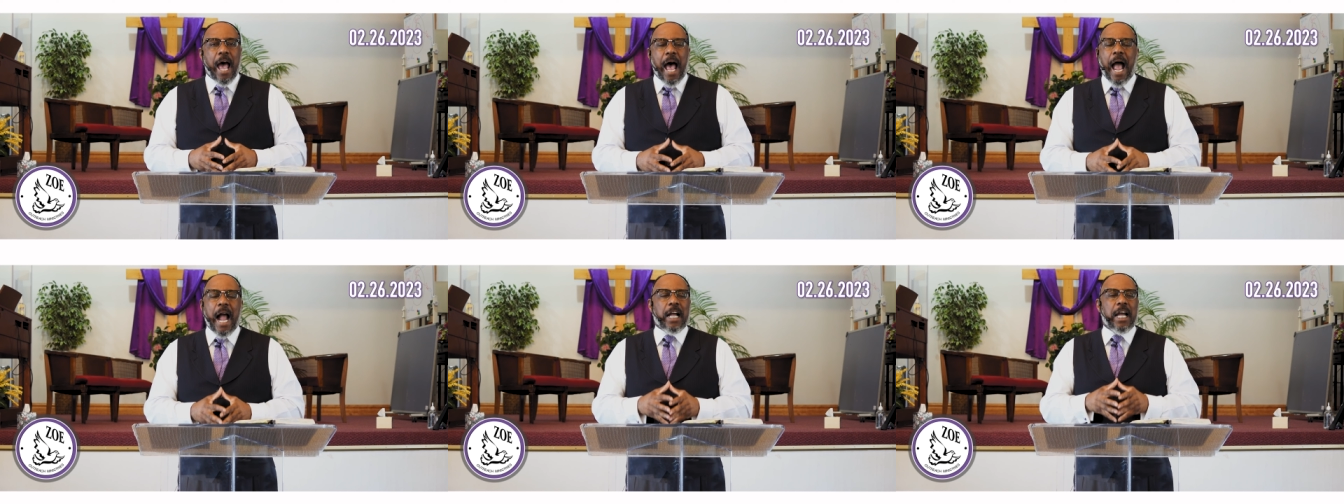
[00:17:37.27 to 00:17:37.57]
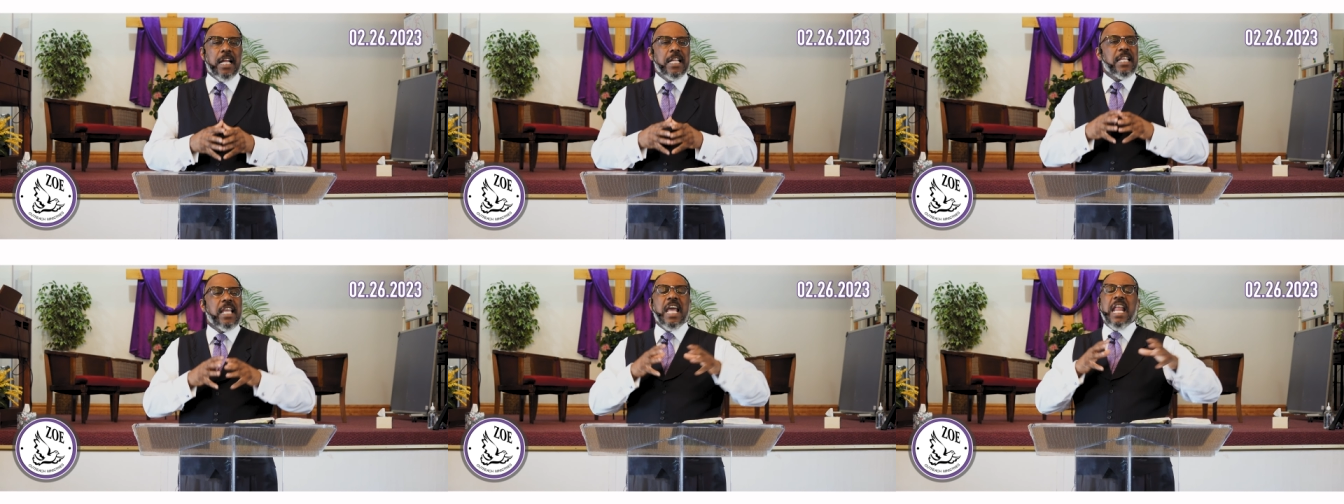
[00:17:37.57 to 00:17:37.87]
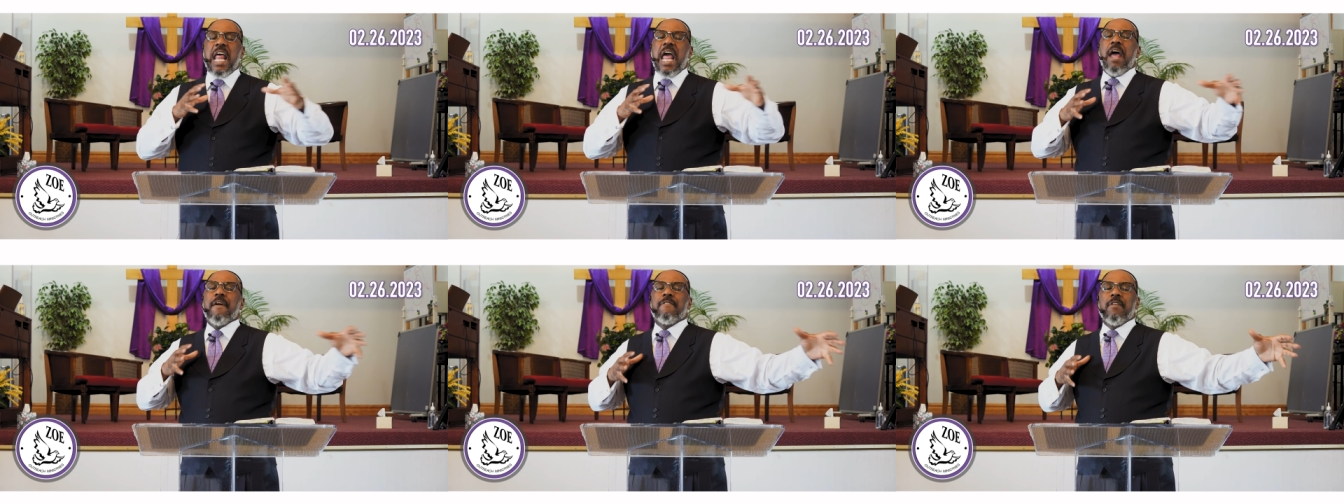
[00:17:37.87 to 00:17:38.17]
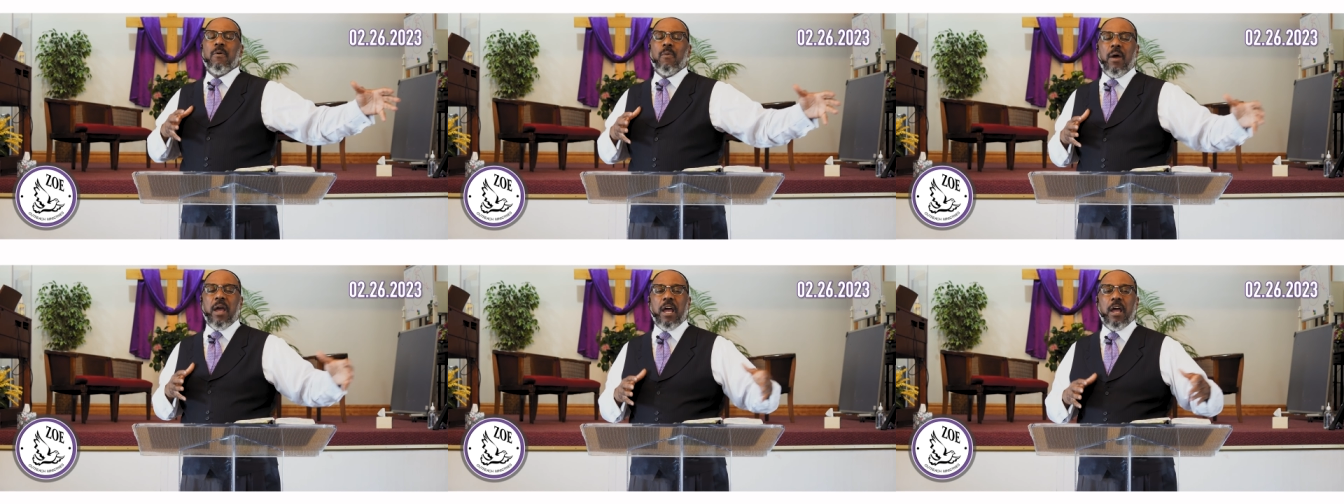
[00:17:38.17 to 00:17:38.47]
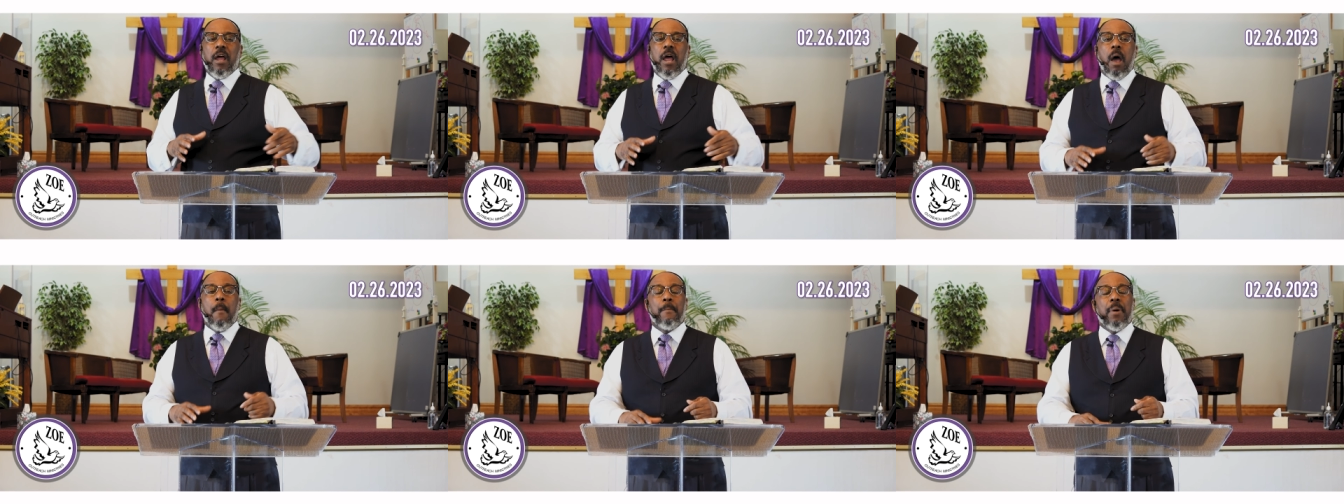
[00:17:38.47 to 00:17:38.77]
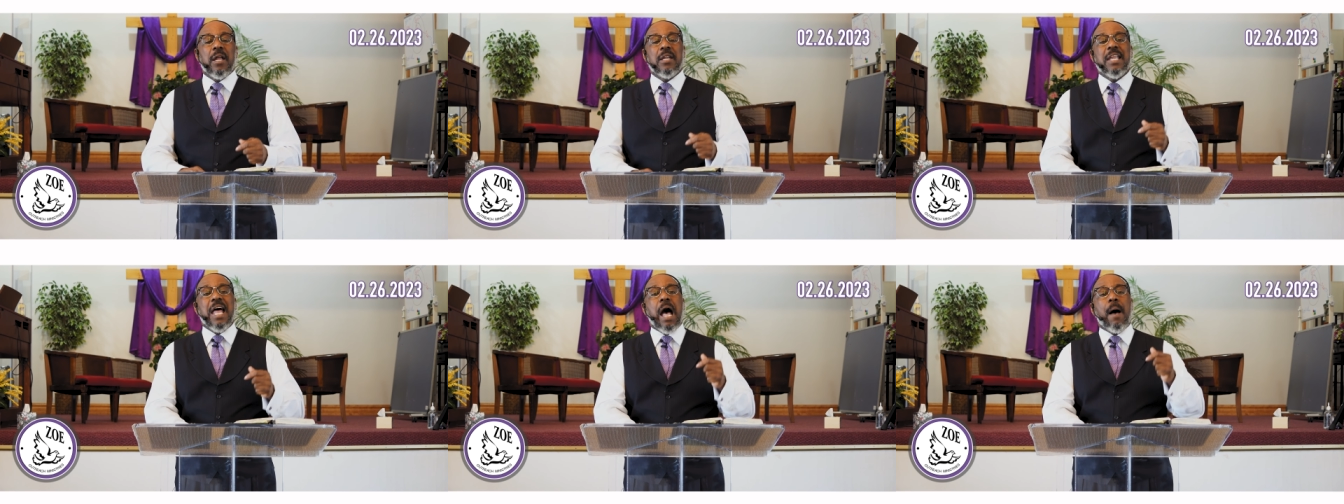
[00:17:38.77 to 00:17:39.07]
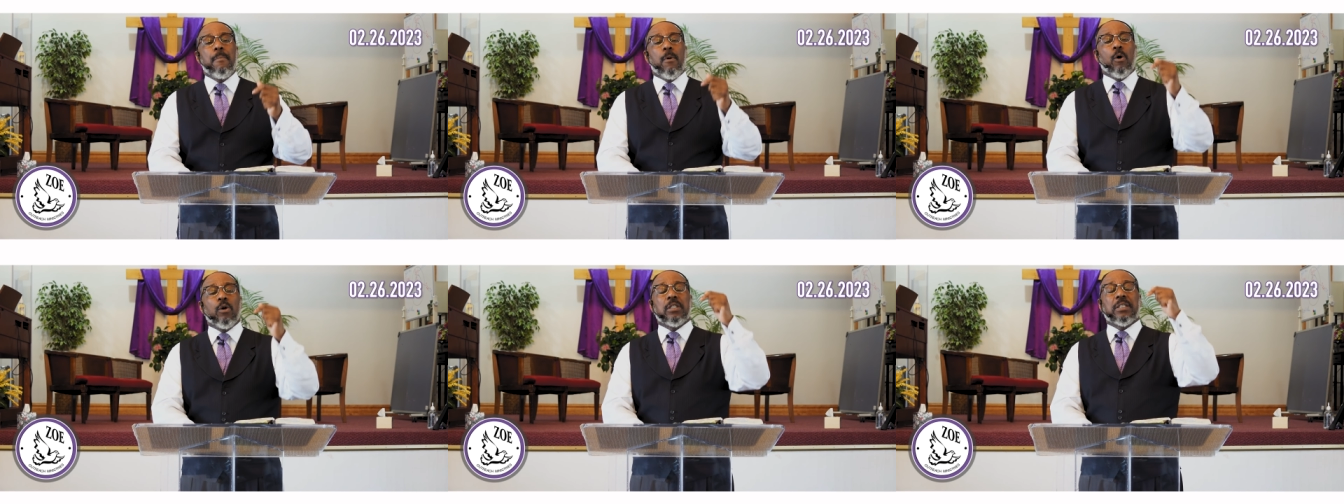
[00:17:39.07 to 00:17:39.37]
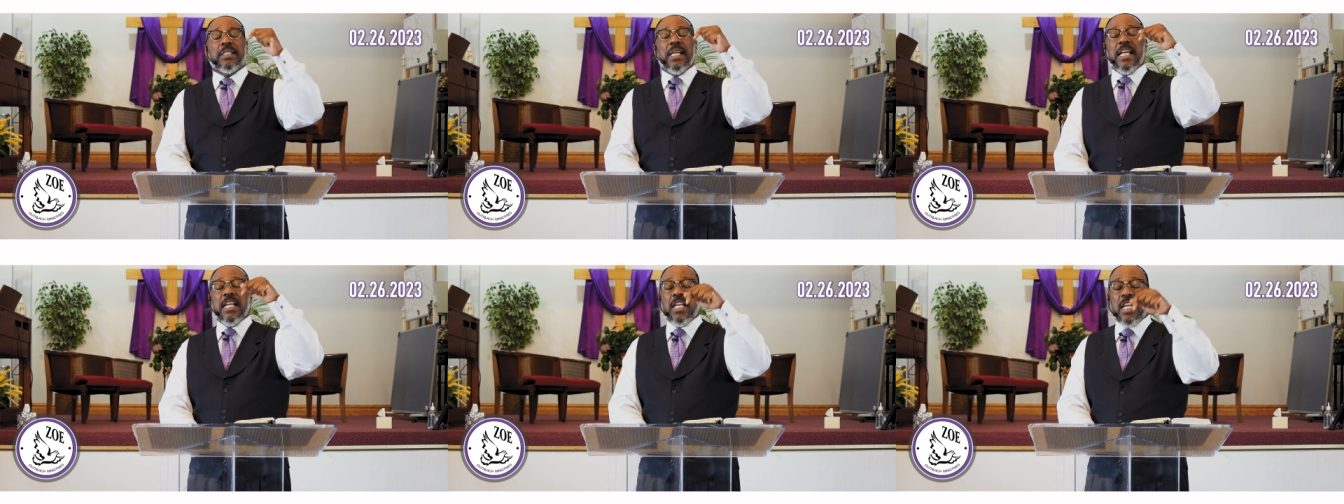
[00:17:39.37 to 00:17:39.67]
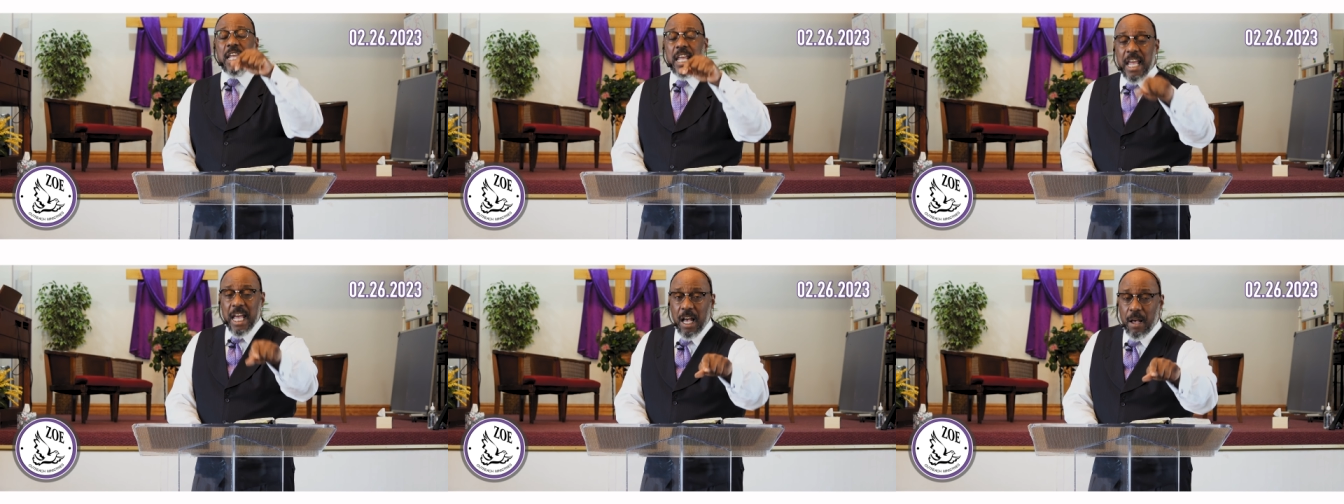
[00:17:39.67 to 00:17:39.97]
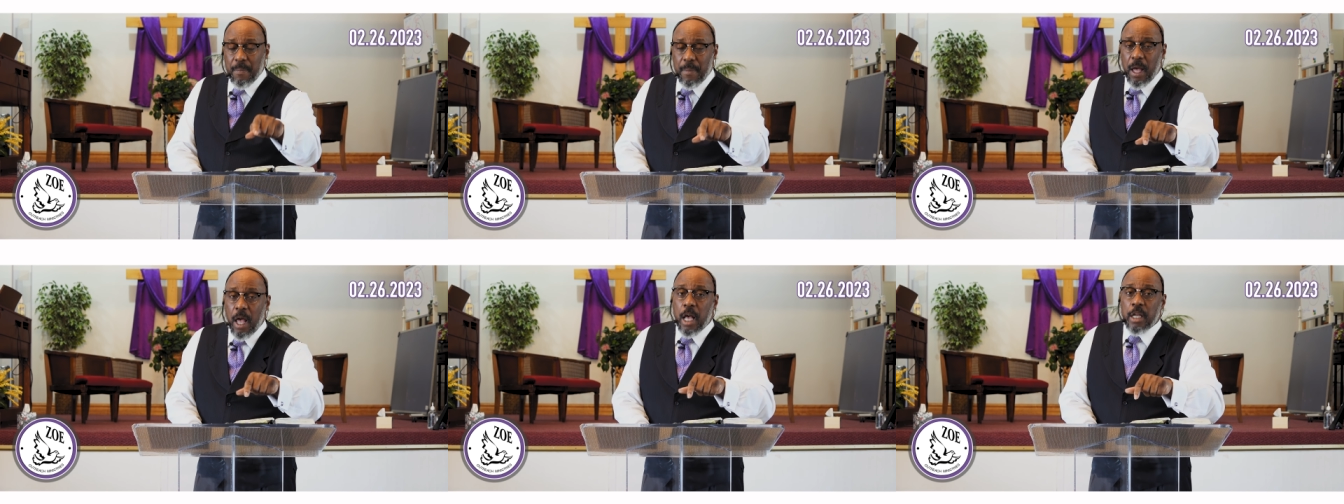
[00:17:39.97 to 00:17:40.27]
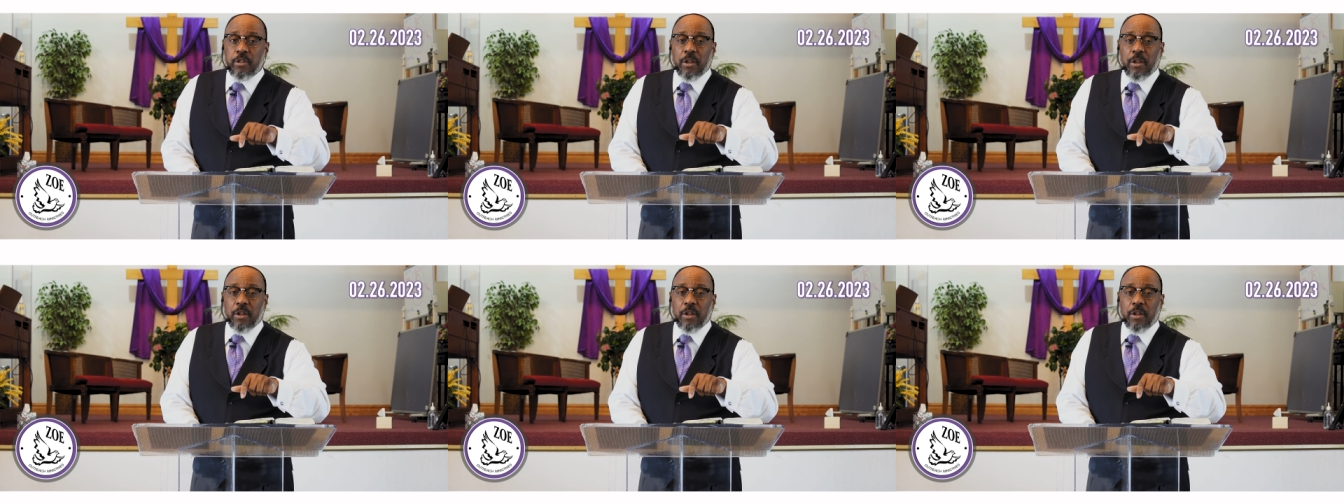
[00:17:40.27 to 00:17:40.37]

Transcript: I couldn't get everywhere, but now I'm going to send him